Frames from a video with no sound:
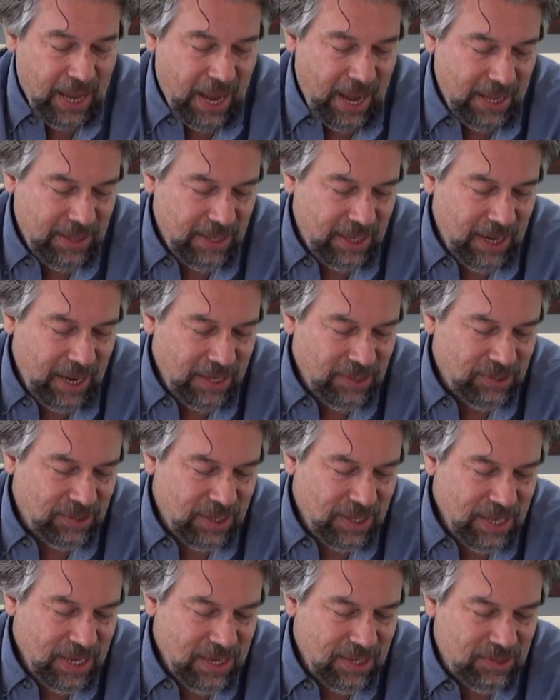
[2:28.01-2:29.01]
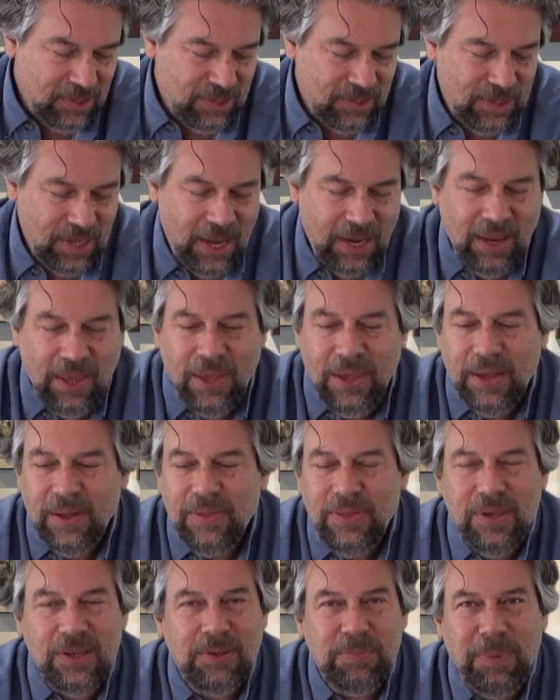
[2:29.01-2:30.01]
And the nice thing is that
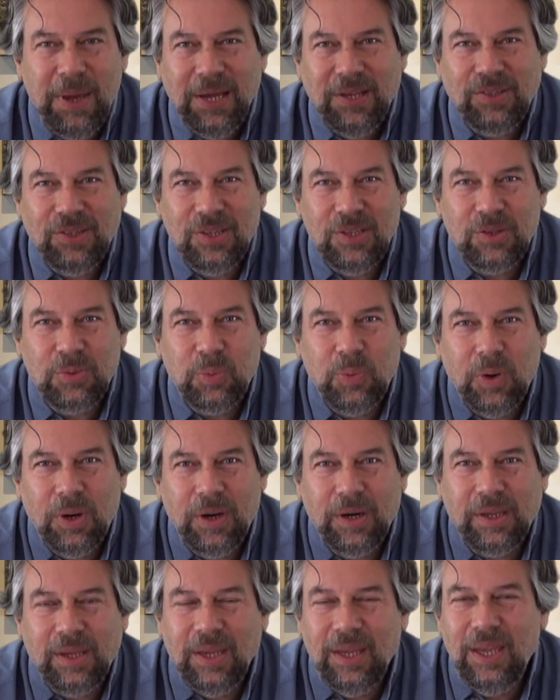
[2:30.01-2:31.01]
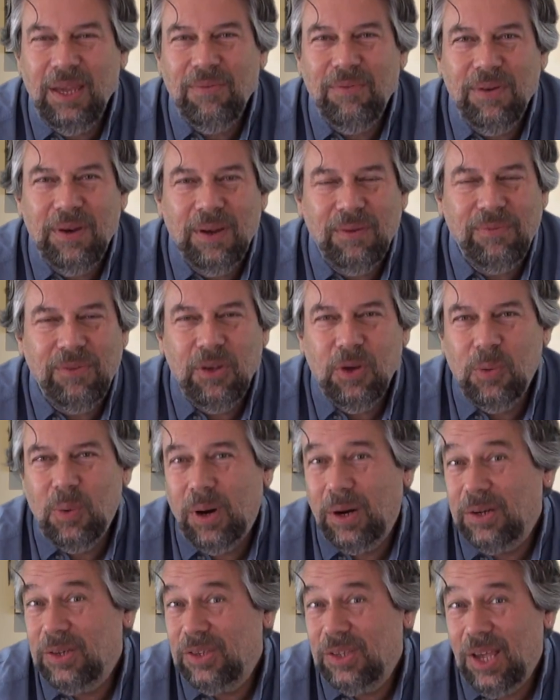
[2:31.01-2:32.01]
this makes this work even if you
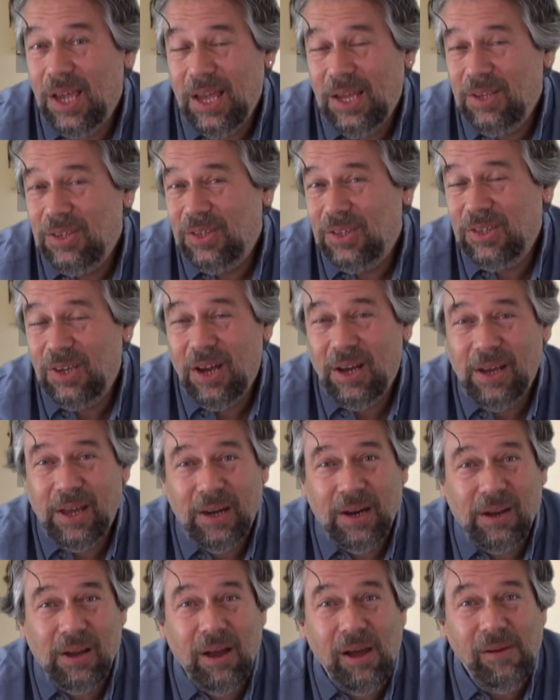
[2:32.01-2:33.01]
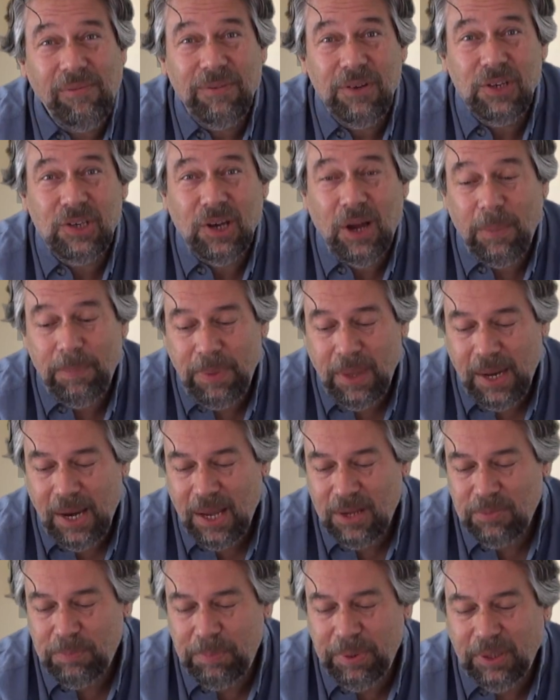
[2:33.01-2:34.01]
are, say, stuck at a coffee shop that
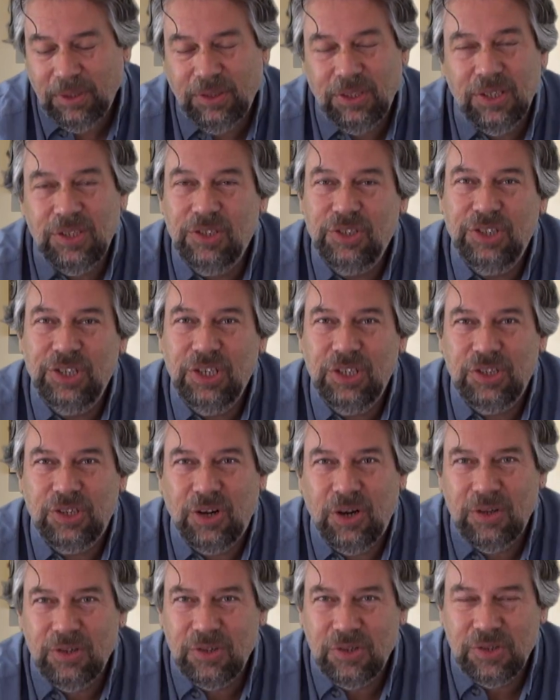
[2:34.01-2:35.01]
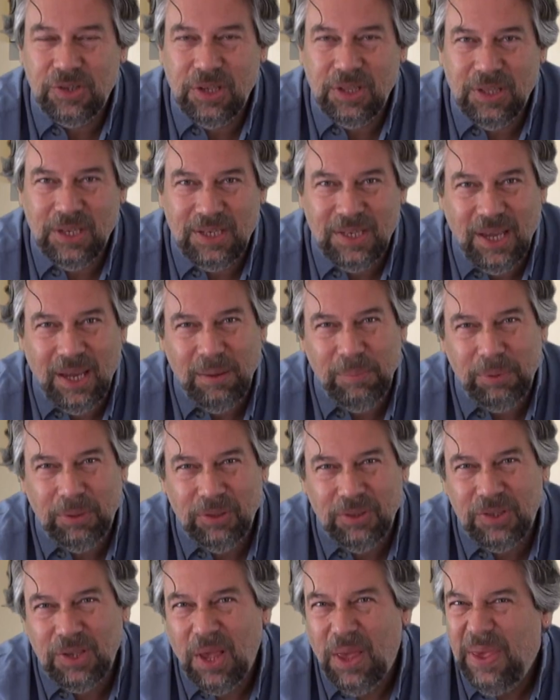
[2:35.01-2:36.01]
has built-in Qi chargers in the
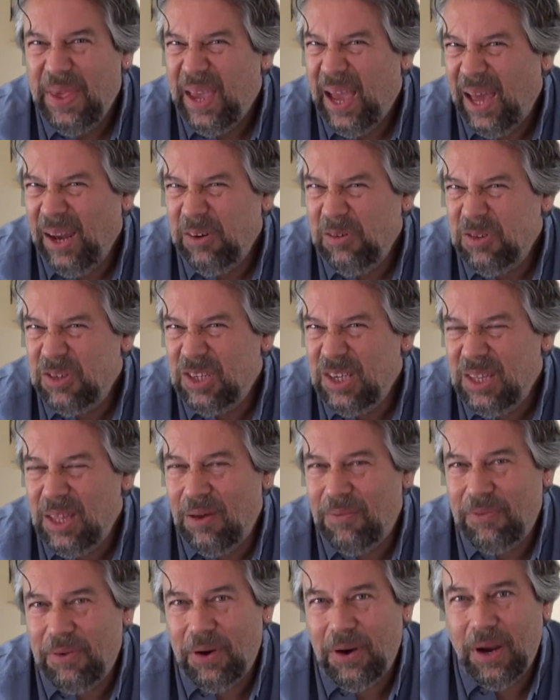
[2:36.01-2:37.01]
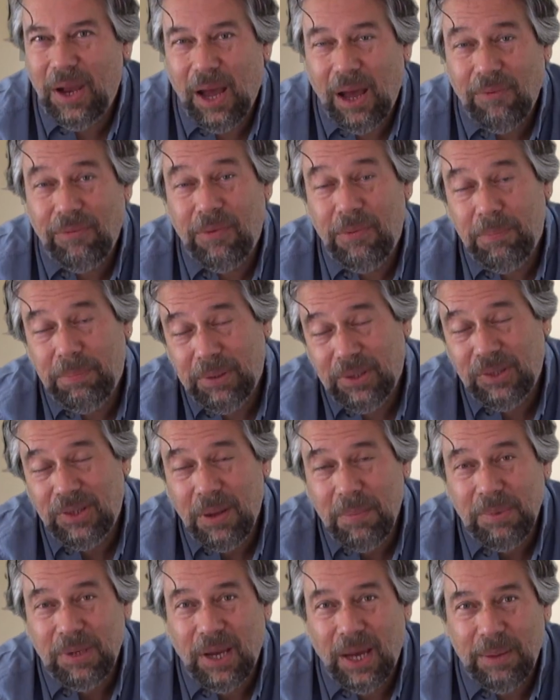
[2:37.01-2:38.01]
tables. I don't see that very often, but
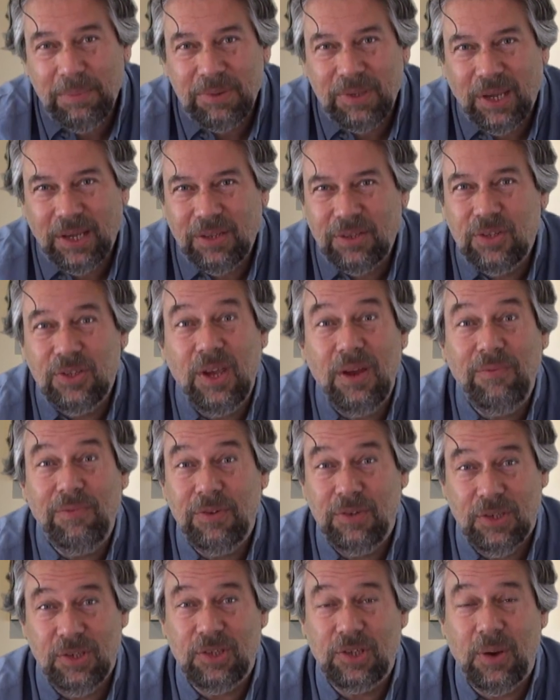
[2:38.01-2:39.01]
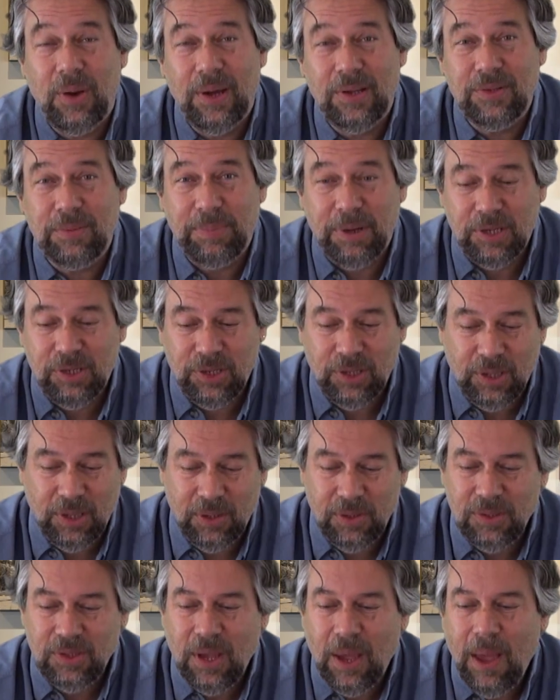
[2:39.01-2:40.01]
sometimes, like San Francisco has a bunch of
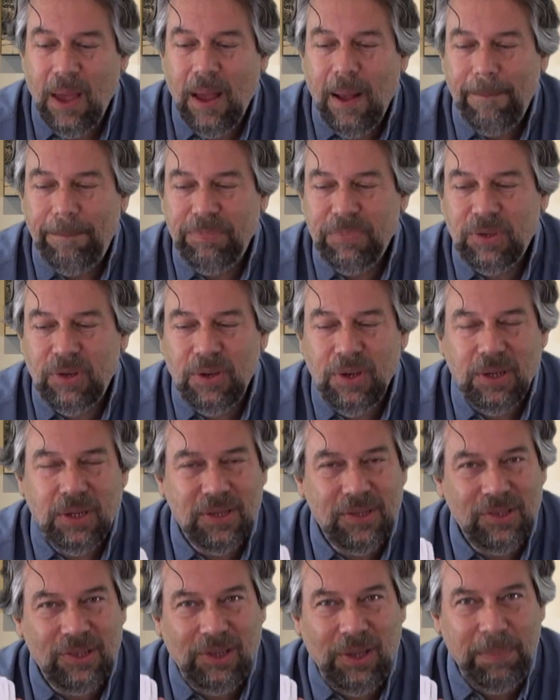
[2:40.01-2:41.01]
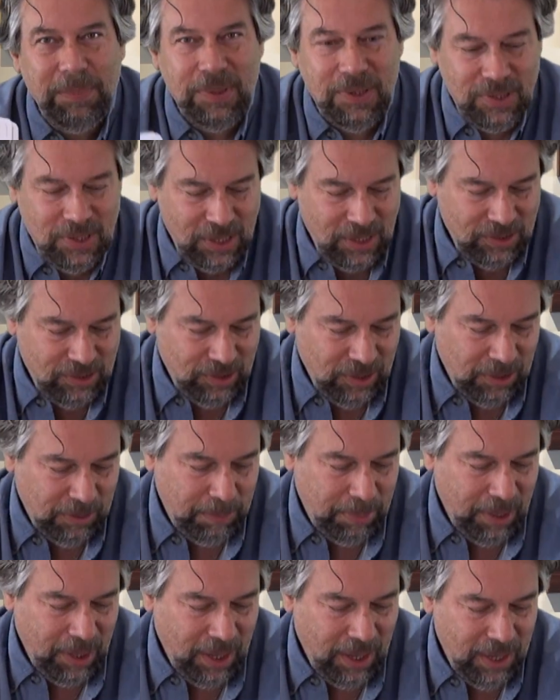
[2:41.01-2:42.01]
those. And so you can slip this in its little
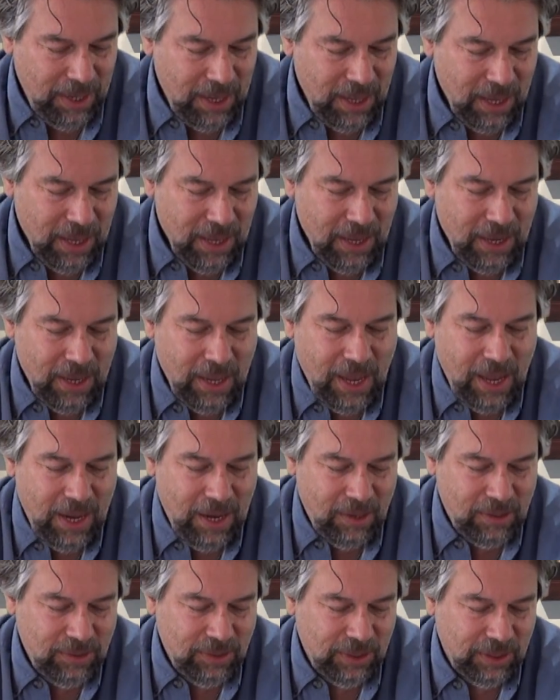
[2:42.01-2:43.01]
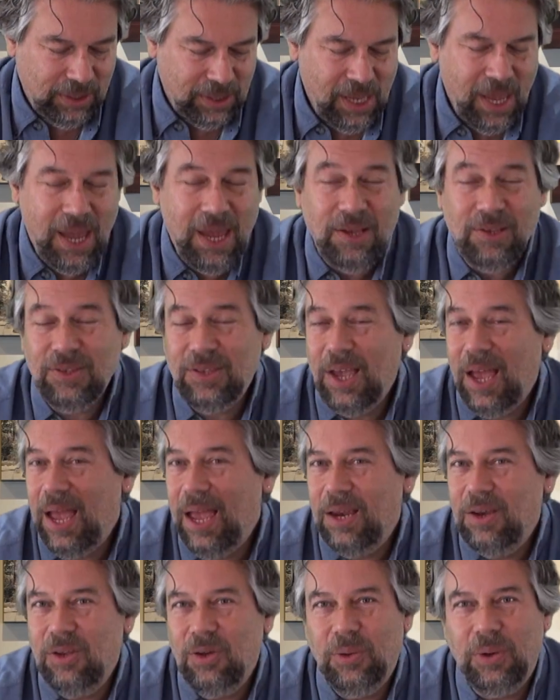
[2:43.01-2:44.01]
pod, and a little case,
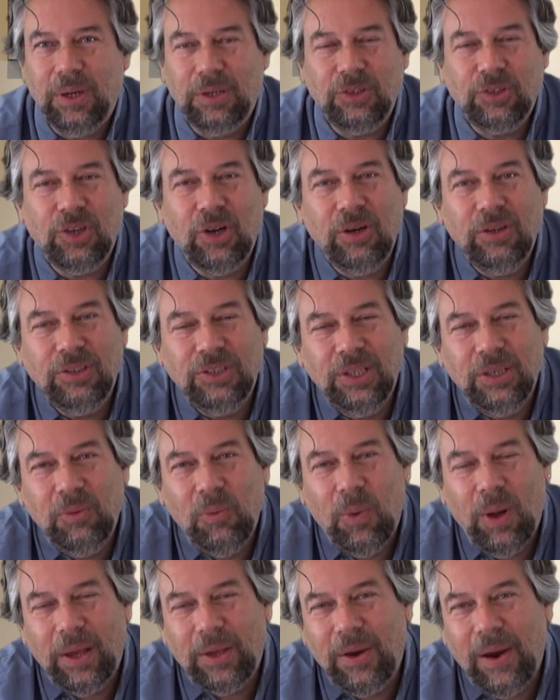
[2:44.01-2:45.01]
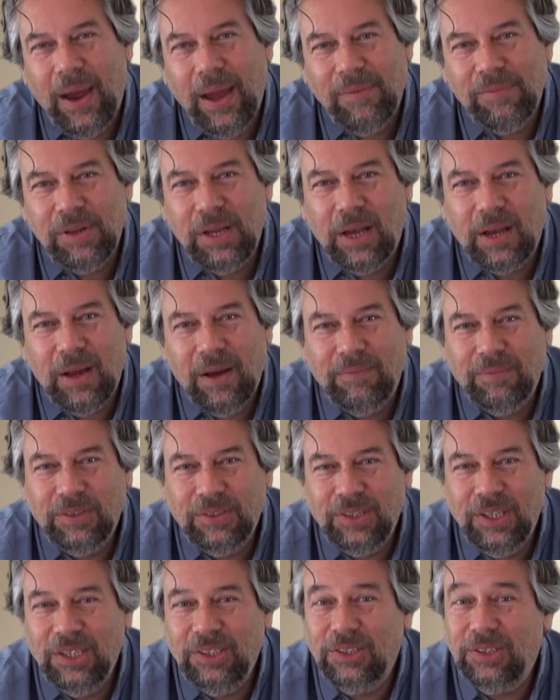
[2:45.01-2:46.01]
and you are charging while you're having a
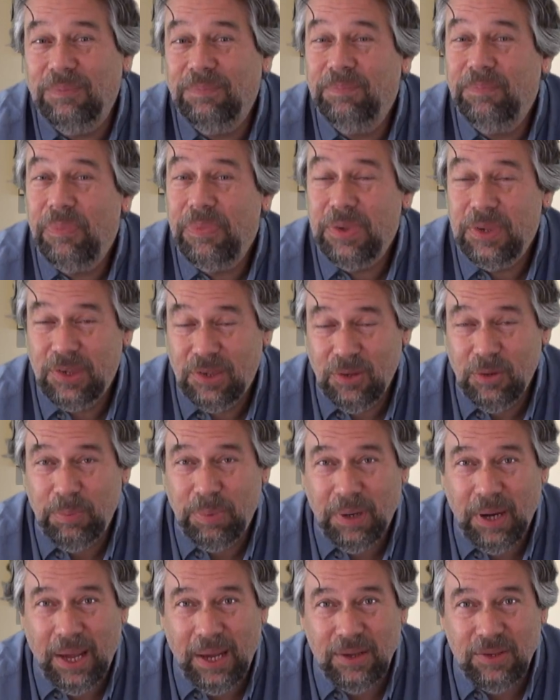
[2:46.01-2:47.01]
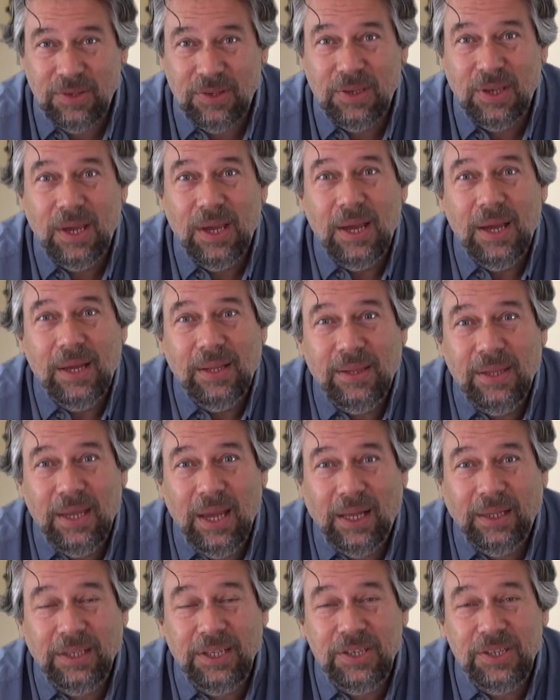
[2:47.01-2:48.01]
conversation. Super nice.
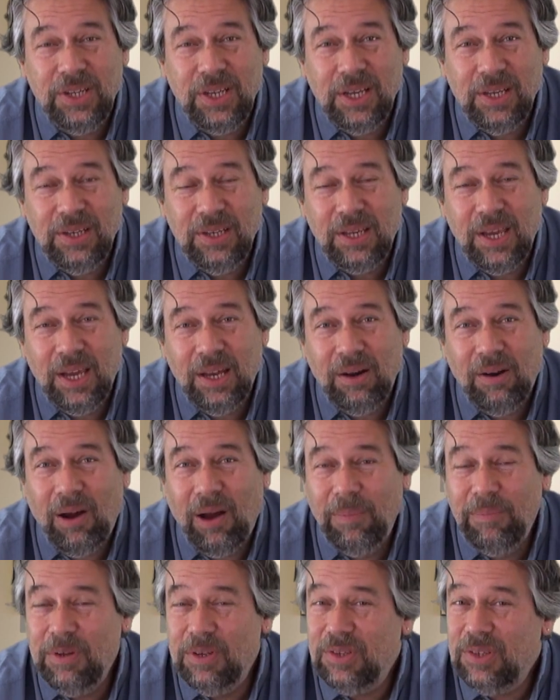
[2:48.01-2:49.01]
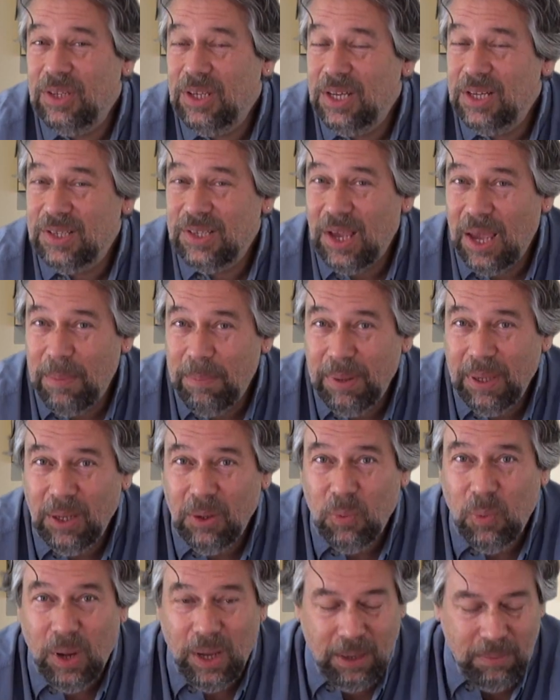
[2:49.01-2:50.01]
The LED indicator obviously is a
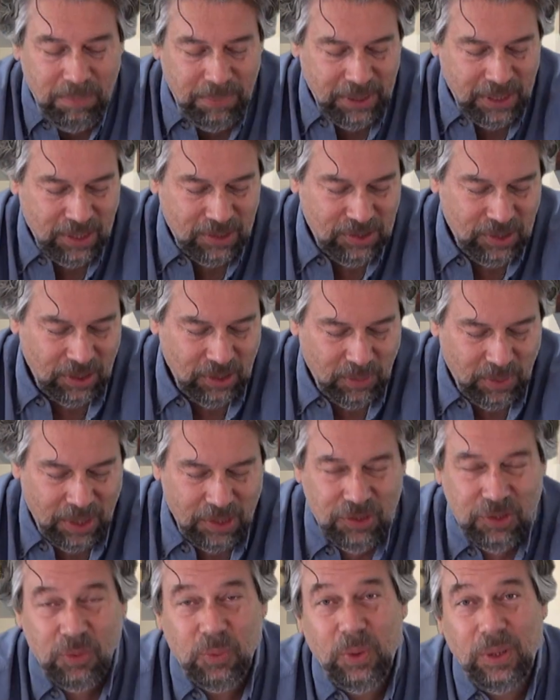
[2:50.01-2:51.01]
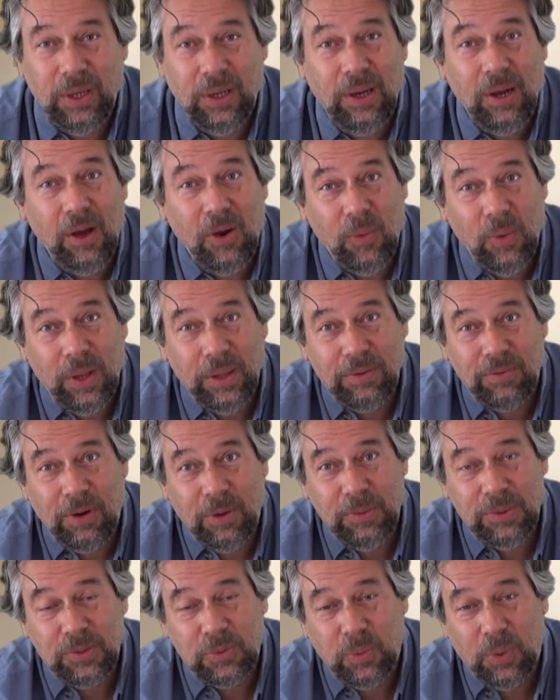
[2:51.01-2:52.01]
big win, because otherwise you wouldn't know whether
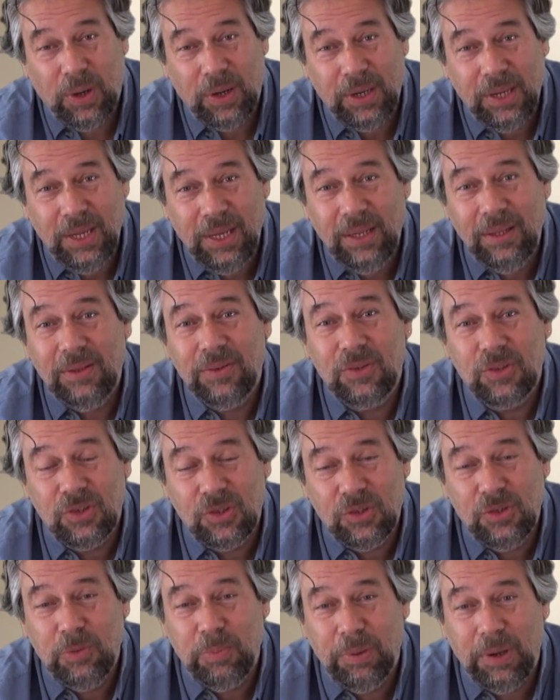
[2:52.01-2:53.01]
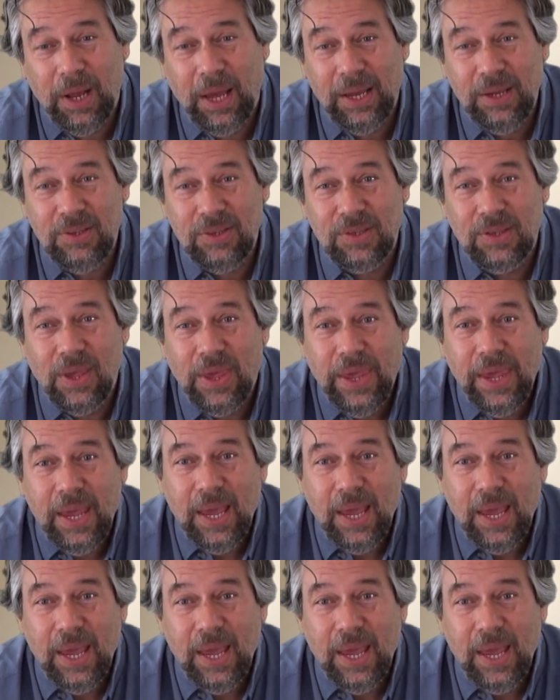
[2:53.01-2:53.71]
it was working. Super nice.